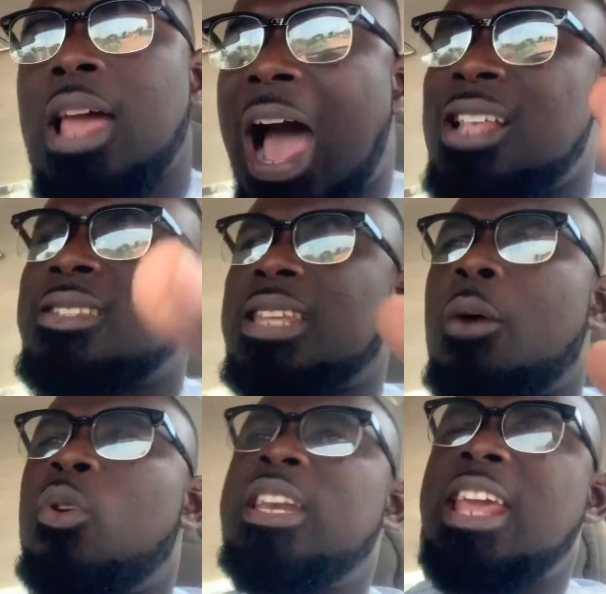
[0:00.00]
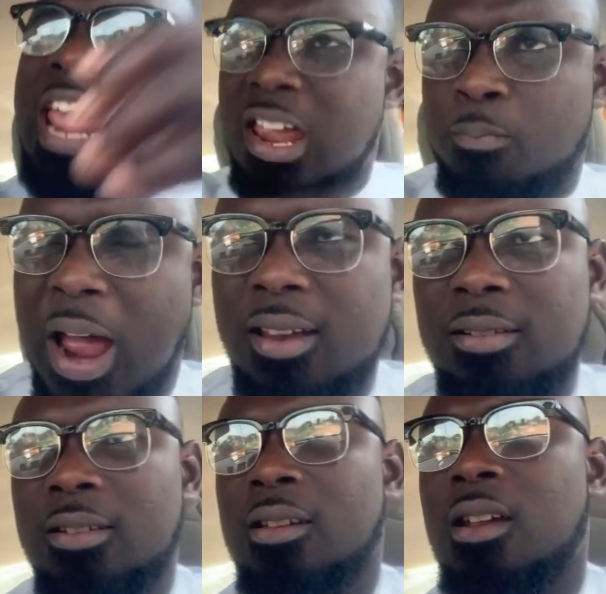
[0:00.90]
answer we the eba
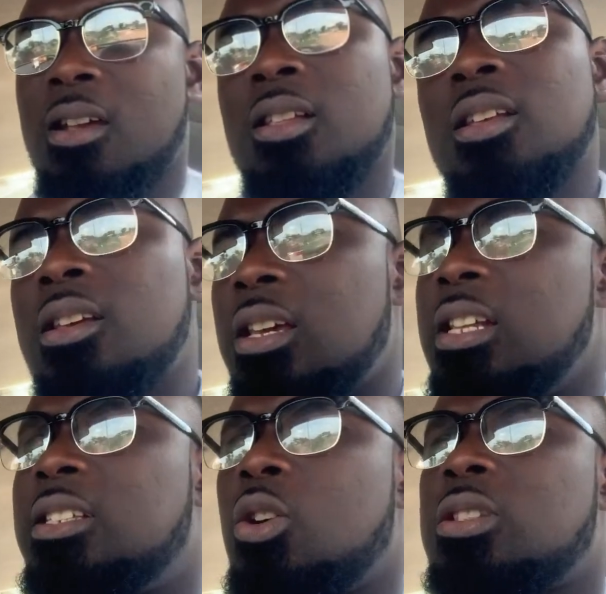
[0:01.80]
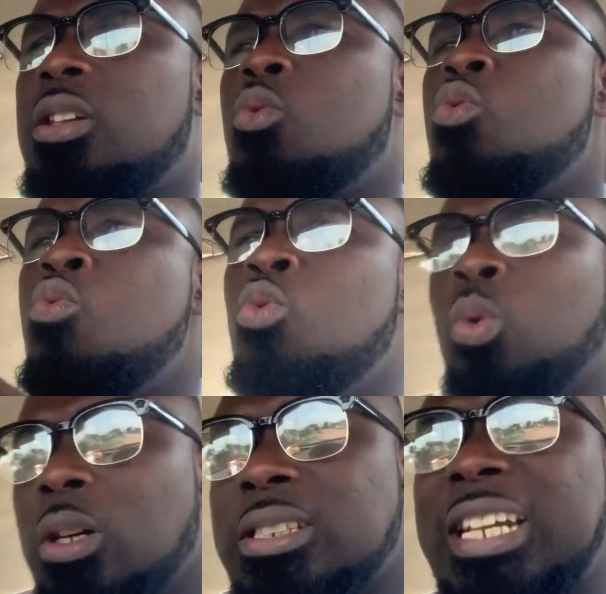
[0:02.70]
nti o say wo hu
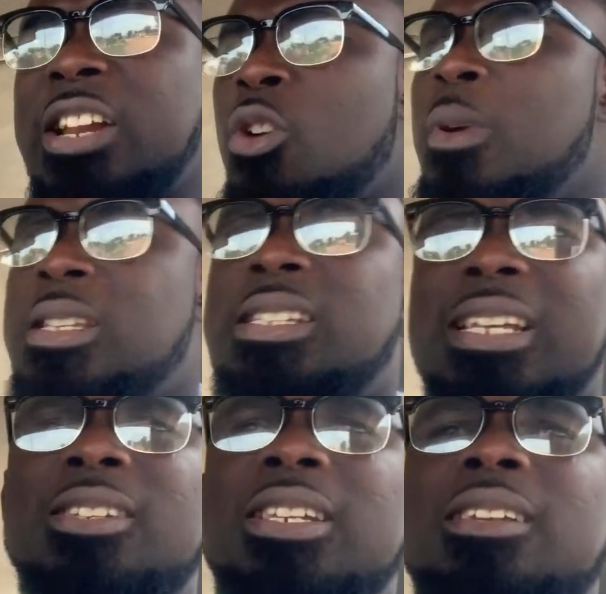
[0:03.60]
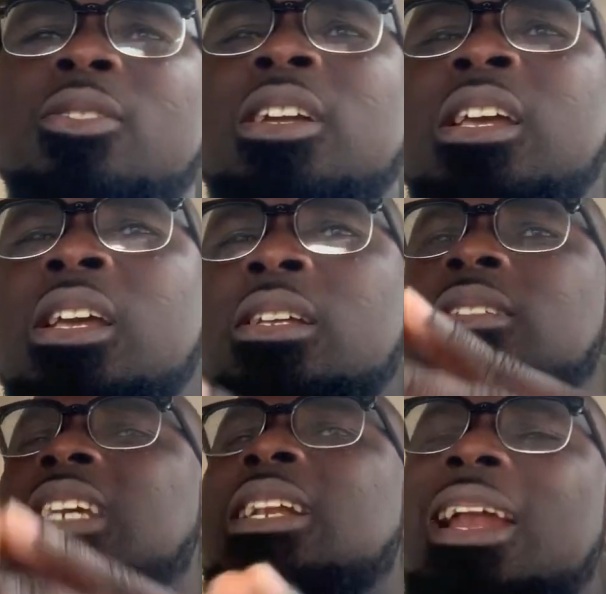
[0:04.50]
say ne no mesitenti de
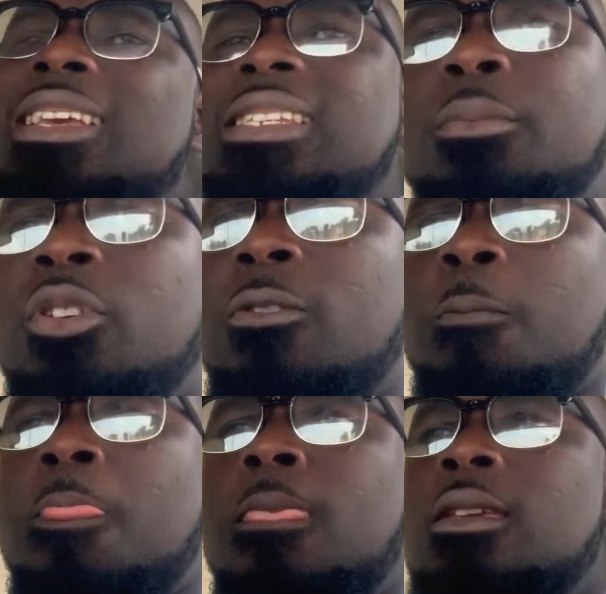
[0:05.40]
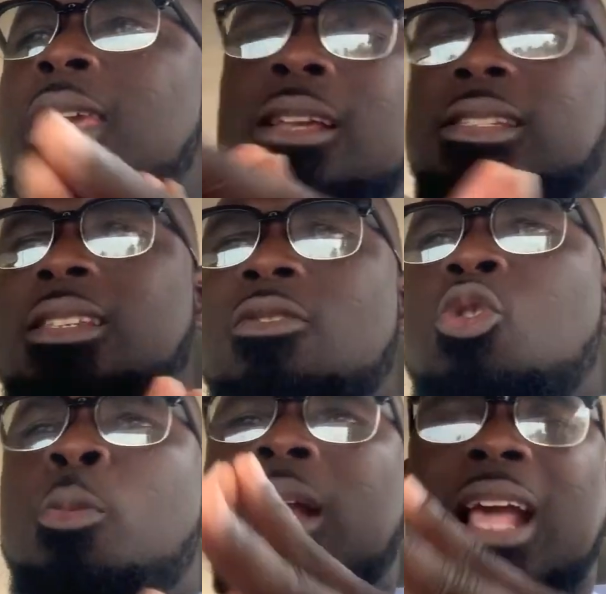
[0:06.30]
journalism no yes
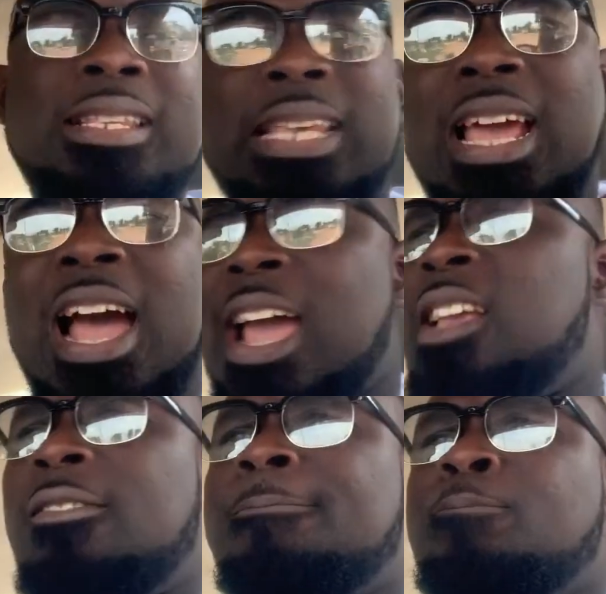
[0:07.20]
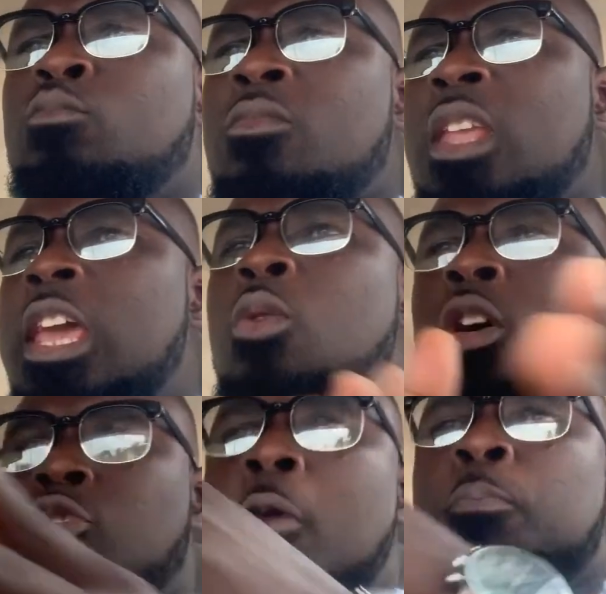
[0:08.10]
obeka say he
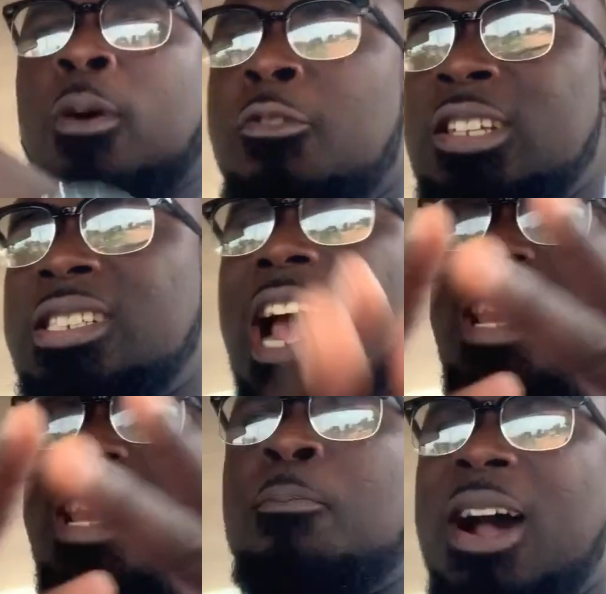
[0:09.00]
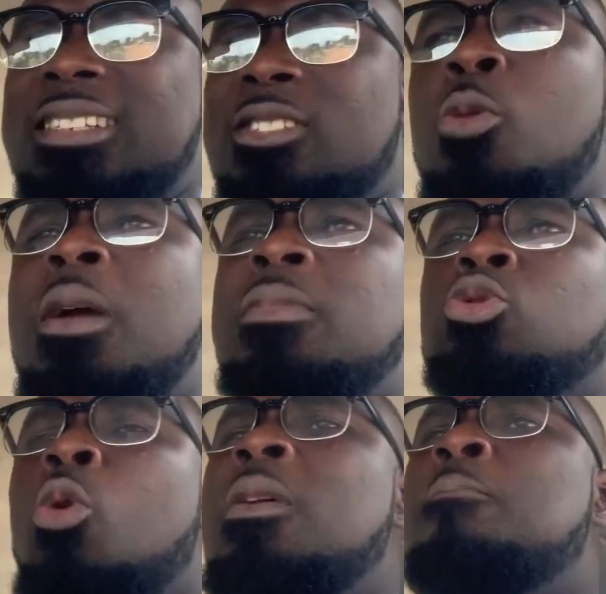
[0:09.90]
was unprofessional at that part so baby
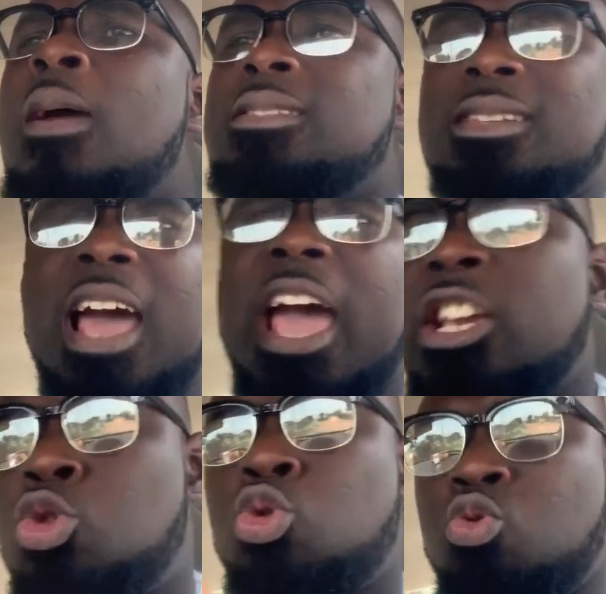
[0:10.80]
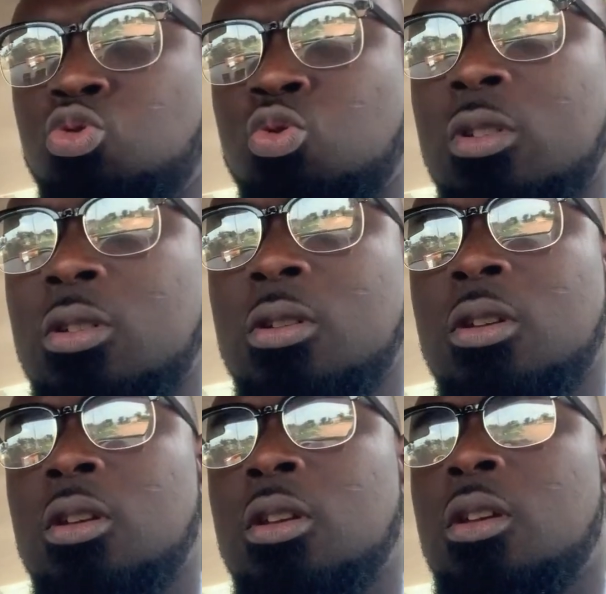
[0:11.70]
so be personal issues.
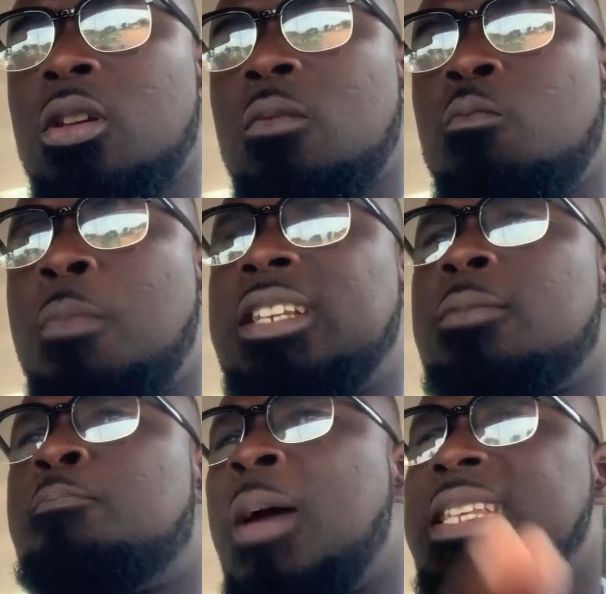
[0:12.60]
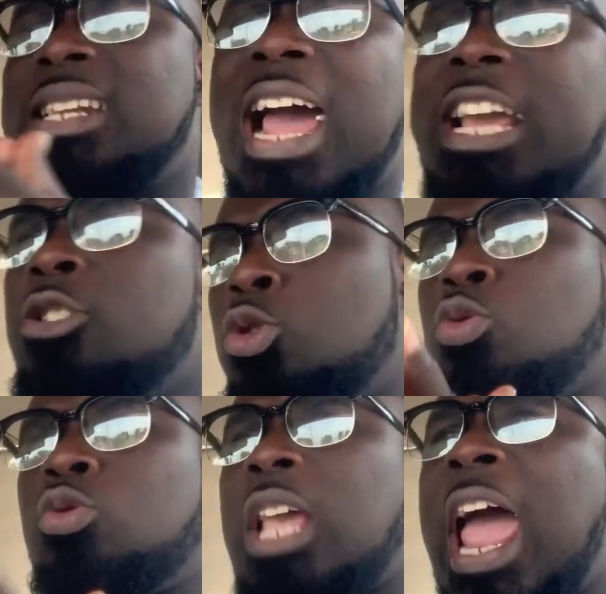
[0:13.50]
But personal
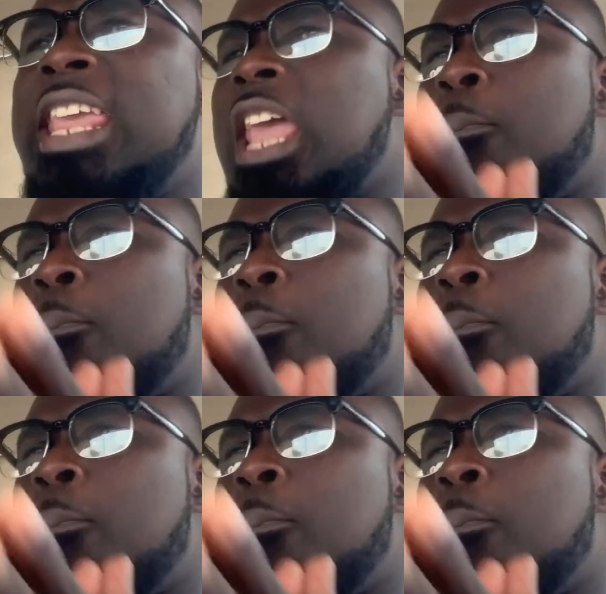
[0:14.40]
issues and your